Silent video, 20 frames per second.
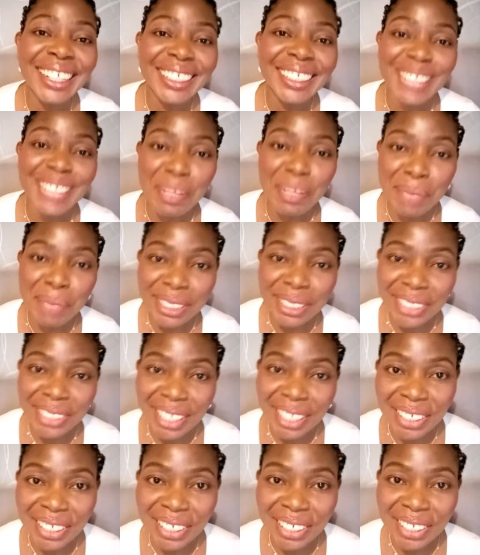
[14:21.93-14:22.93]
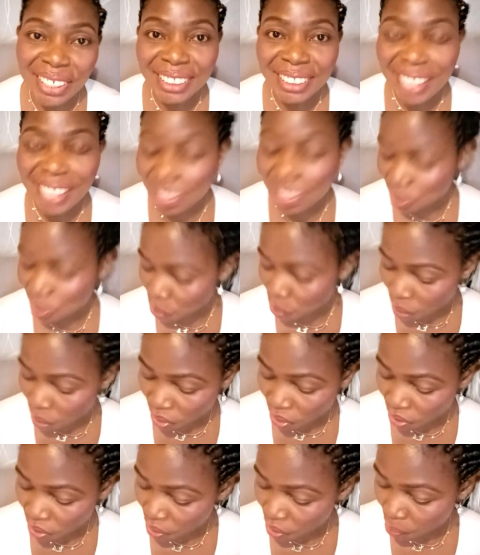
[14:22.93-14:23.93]
Some message I don't reach out, so
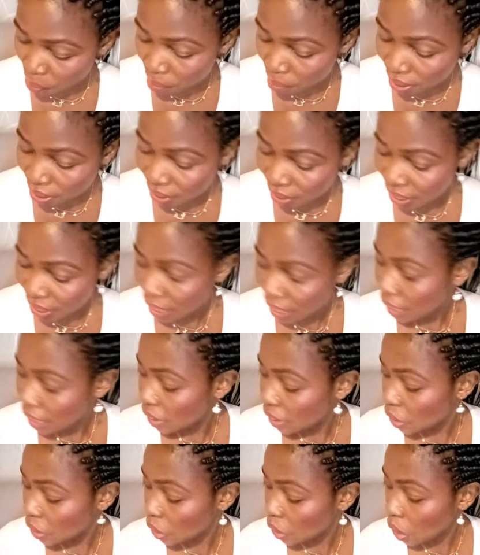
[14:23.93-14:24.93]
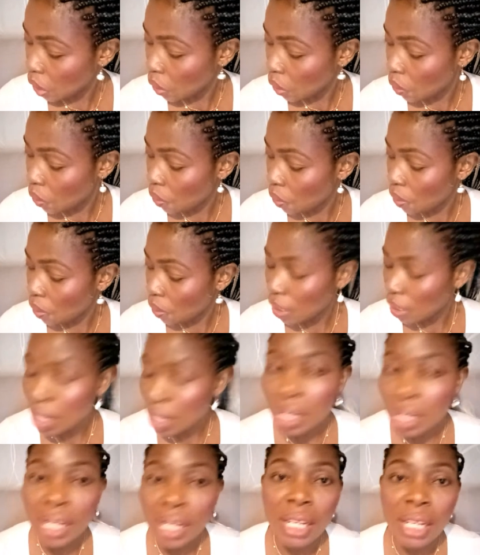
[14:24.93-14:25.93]
welcome. So
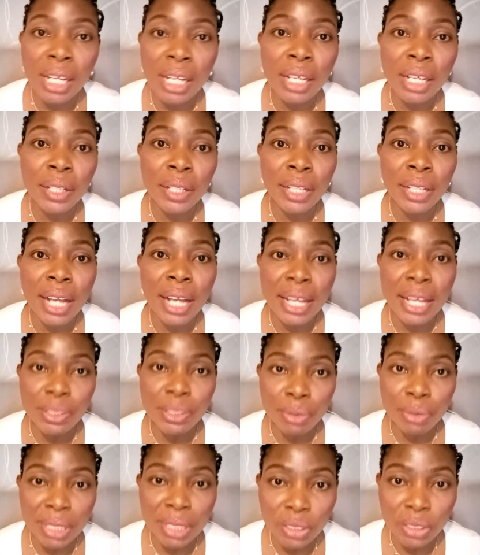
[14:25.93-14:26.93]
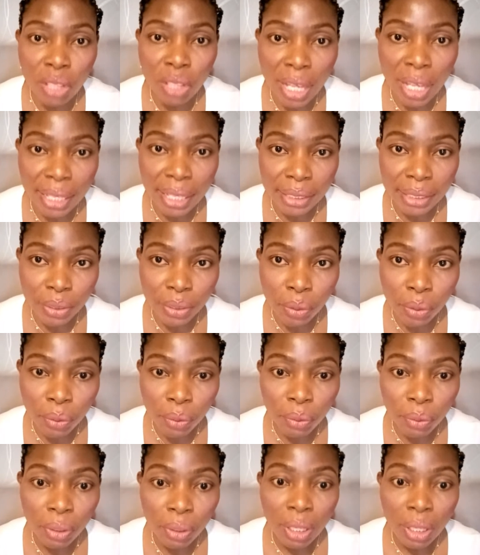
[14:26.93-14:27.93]
as we dey talk and they
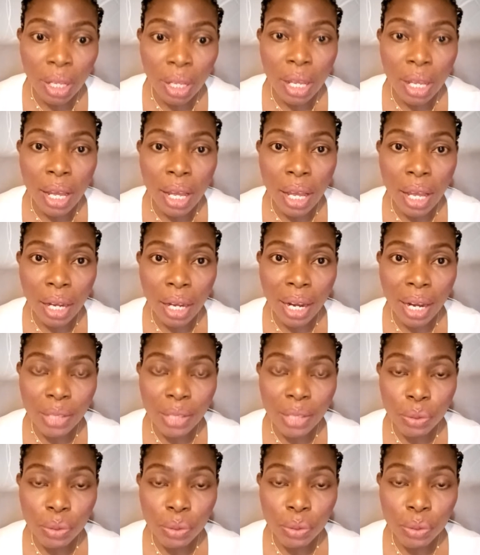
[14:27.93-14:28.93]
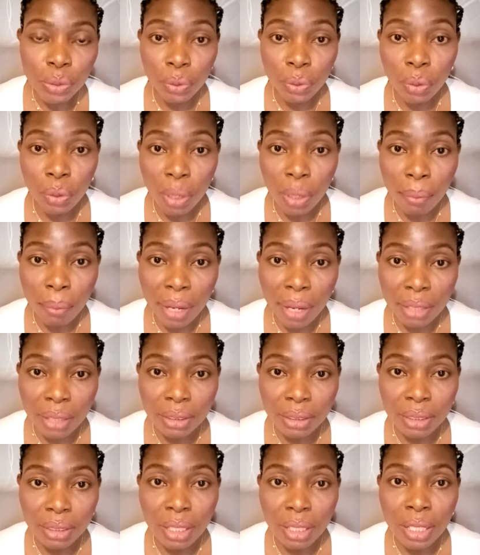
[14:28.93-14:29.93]
go, last week we talked about
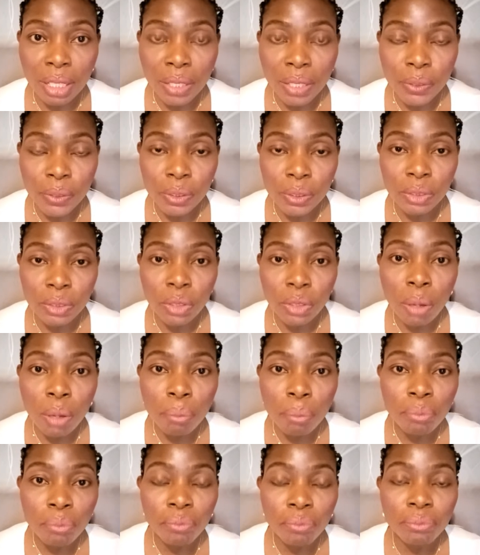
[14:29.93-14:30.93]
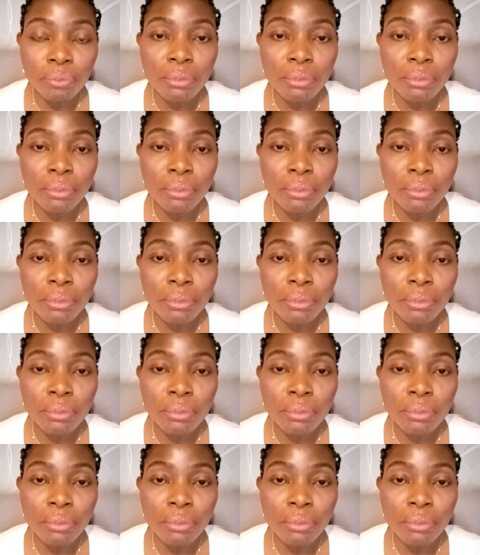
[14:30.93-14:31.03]
some